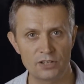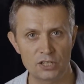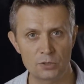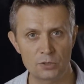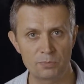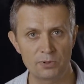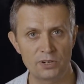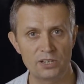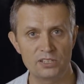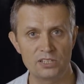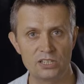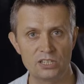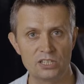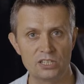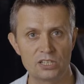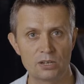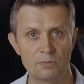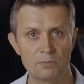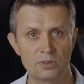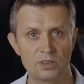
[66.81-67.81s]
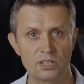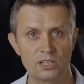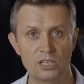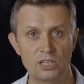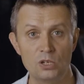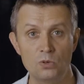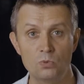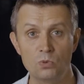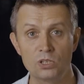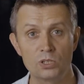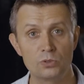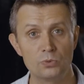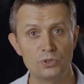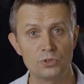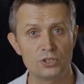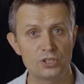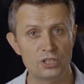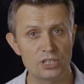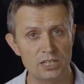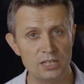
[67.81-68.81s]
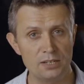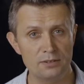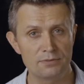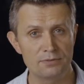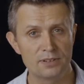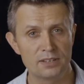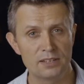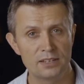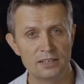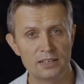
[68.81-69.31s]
experience is something you want to achieve,